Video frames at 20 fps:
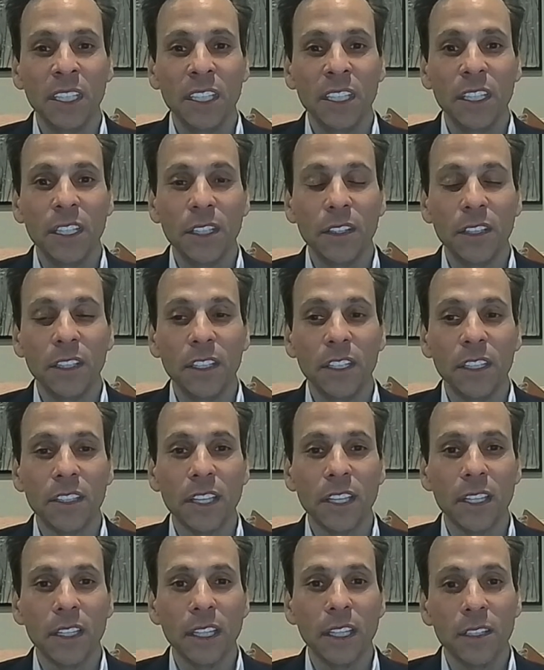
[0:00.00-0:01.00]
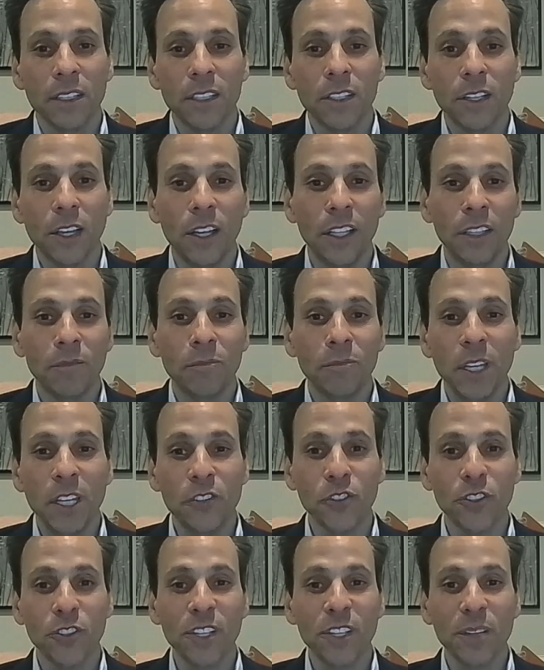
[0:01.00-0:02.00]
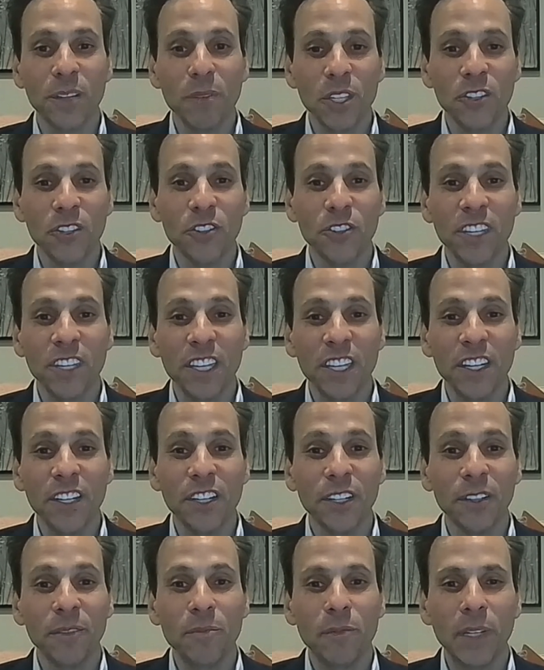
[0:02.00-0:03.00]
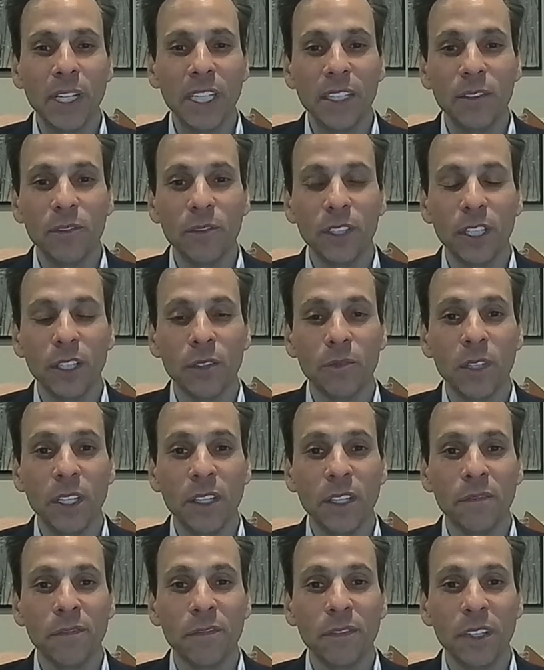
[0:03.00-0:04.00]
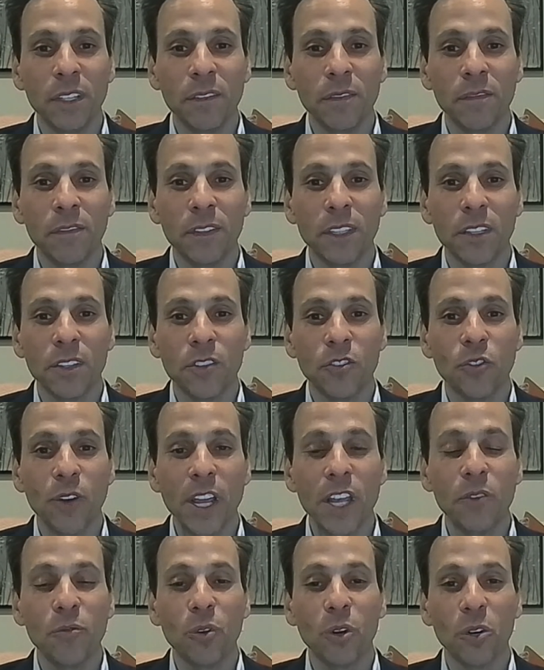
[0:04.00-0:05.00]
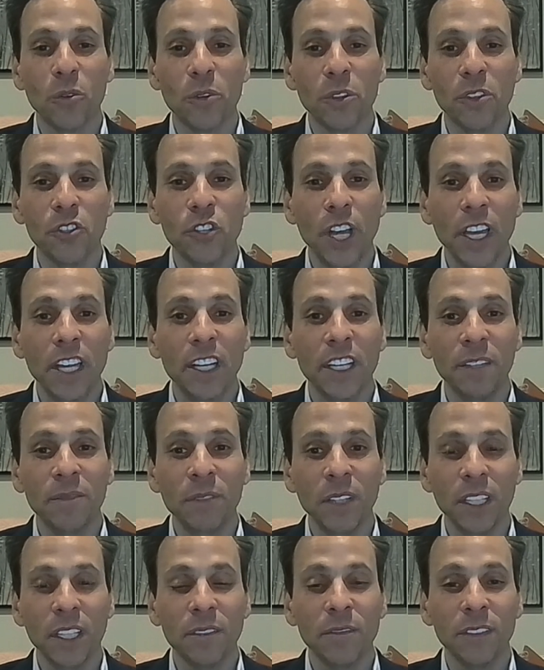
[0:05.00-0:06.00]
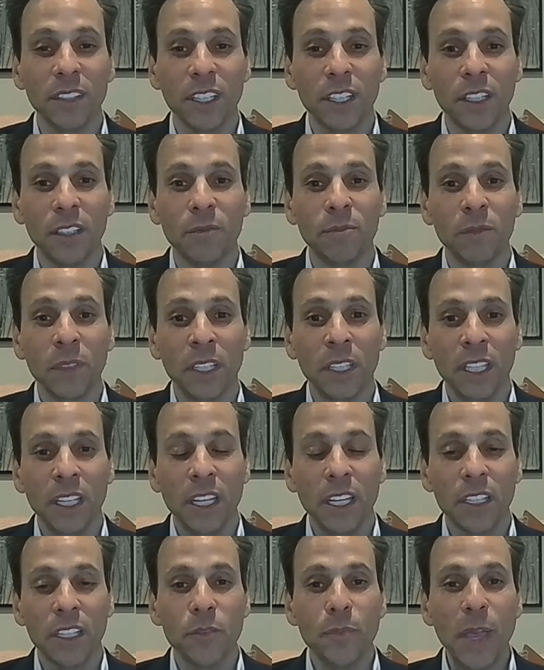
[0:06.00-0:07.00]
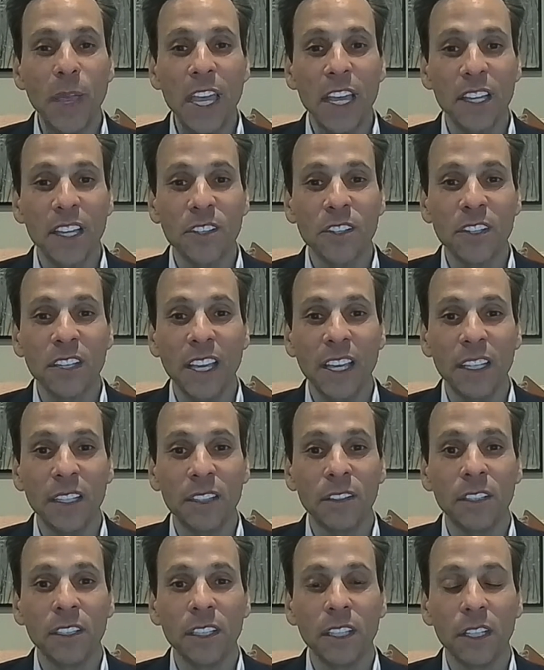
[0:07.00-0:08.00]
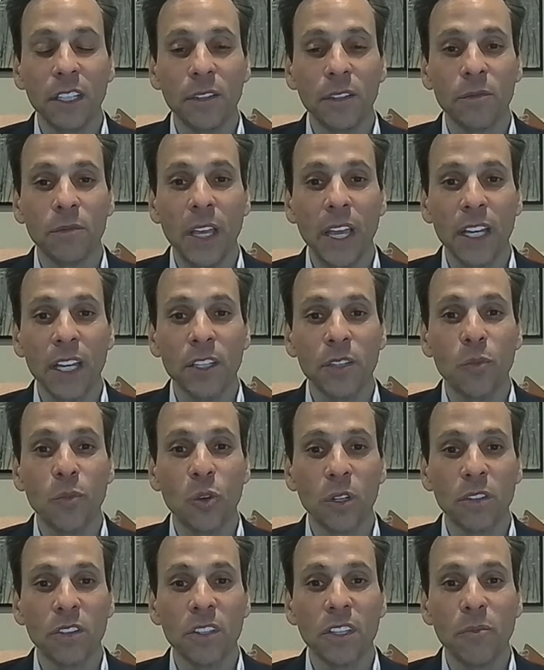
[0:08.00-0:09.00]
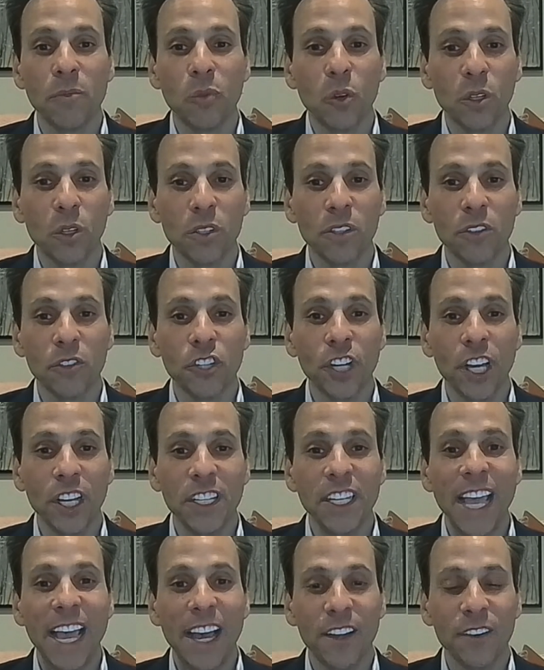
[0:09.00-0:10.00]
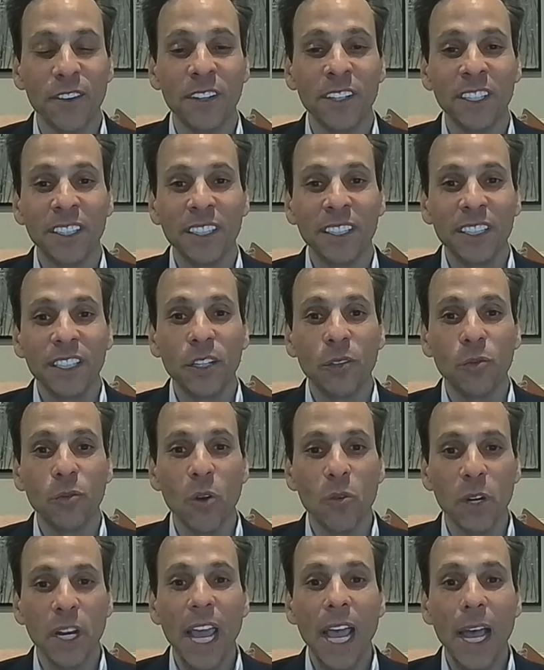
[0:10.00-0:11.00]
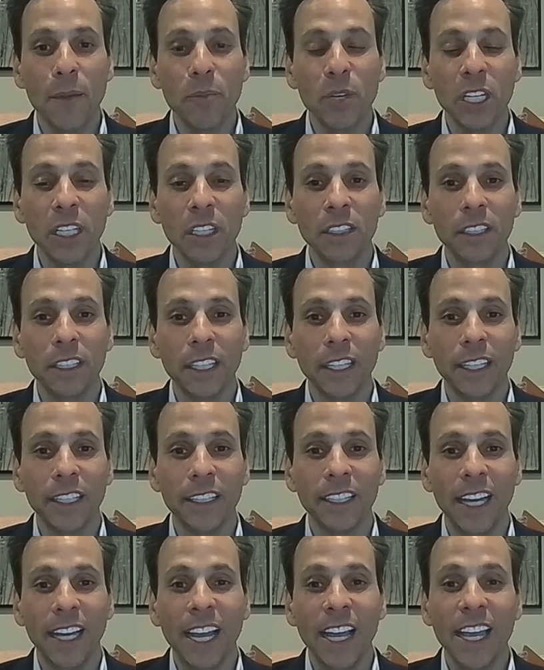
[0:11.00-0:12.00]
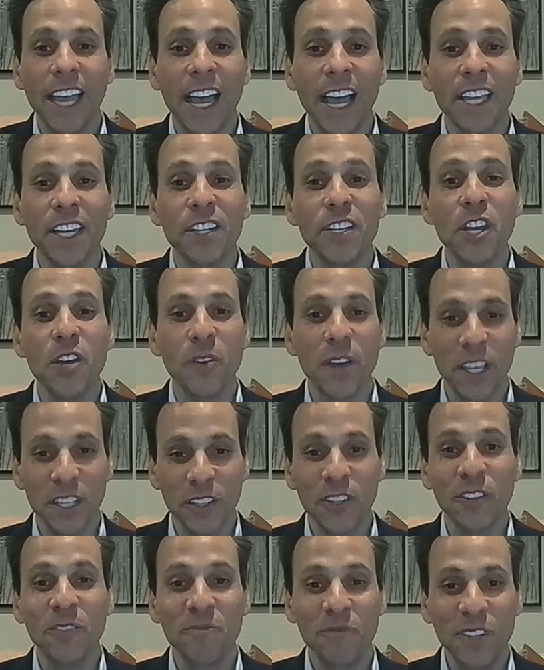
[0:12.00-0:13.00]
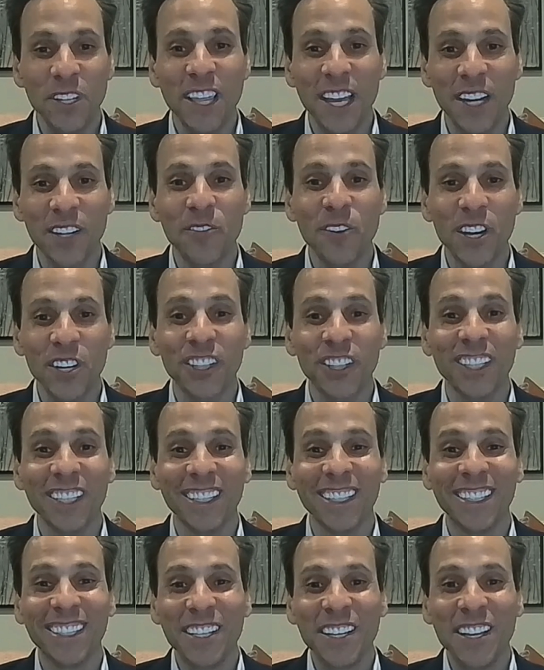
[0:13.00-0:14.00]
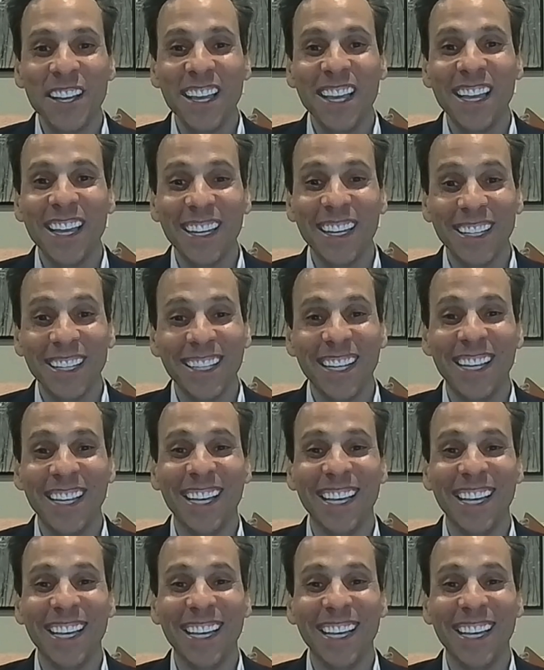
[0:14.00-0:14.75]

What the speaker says: they said, "That was all interesting, Mr. Senior, but if this trade war with China, expands and exports, imports are shut down, what would happen?" And I had no answer to that question. And